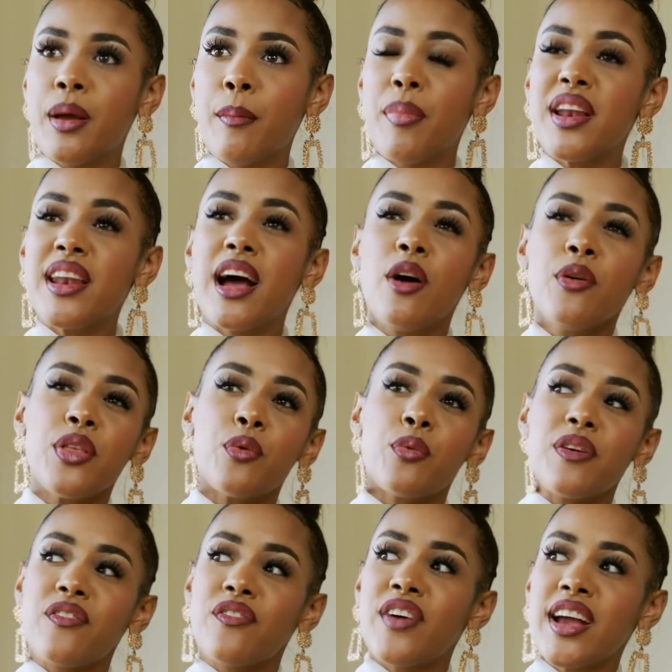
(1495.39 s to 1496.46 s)
But now that we
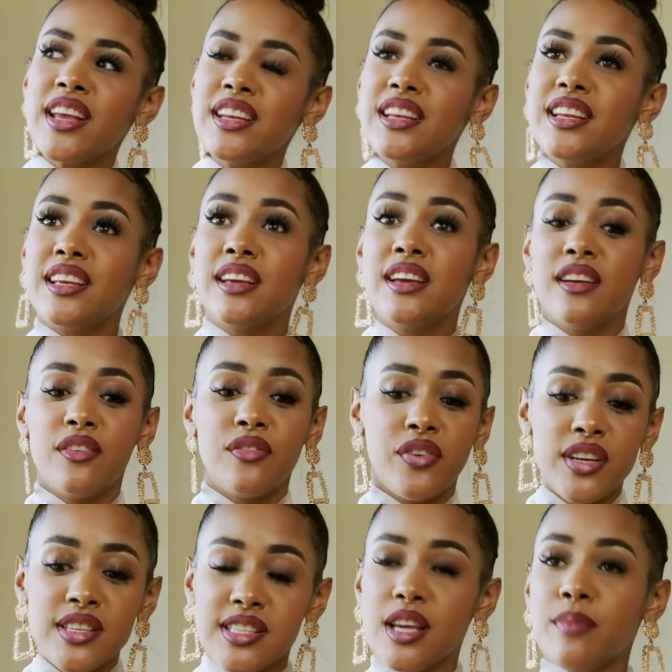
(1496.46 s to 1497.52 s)
finally,
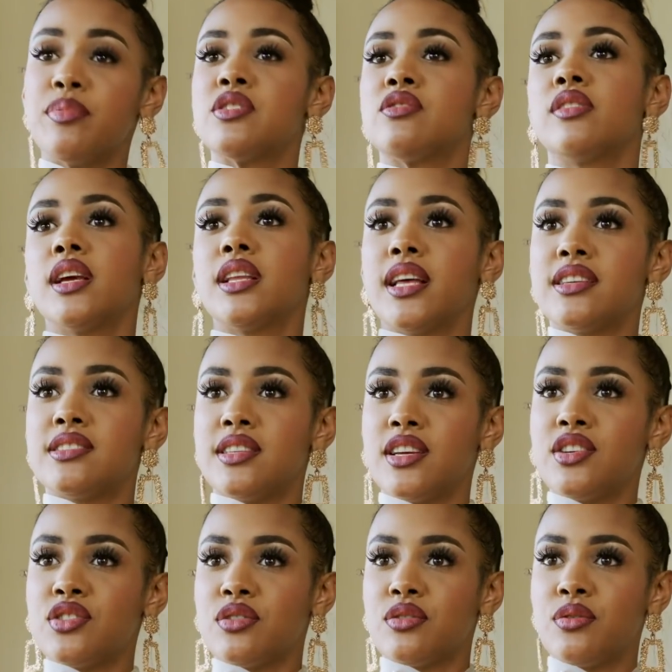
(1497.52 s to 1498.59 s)
first step is
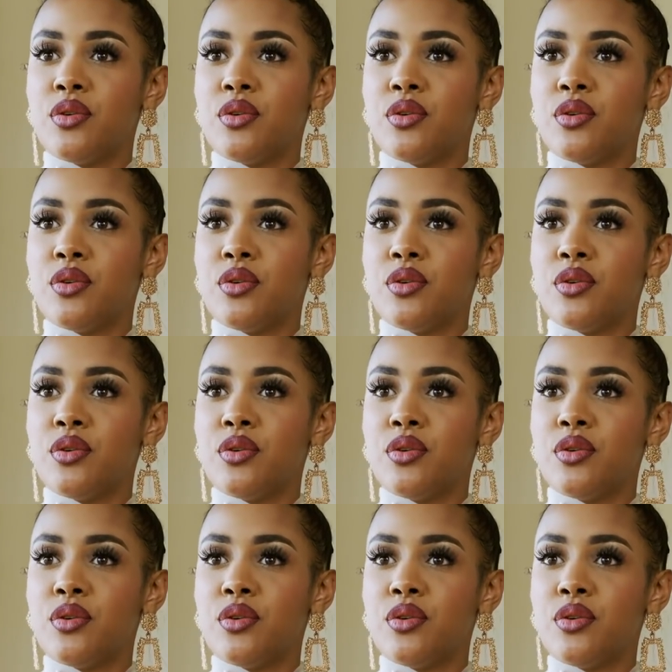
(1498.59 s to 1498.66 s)
realization.